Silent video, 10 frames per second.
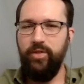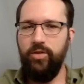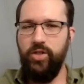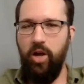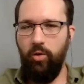
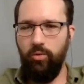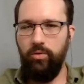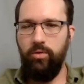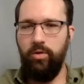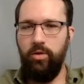So
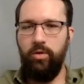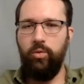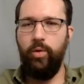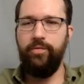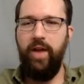
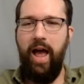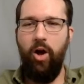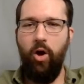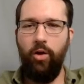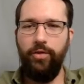we've got
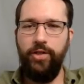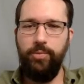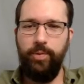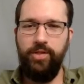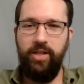all these
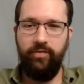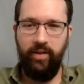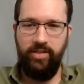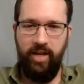specifics,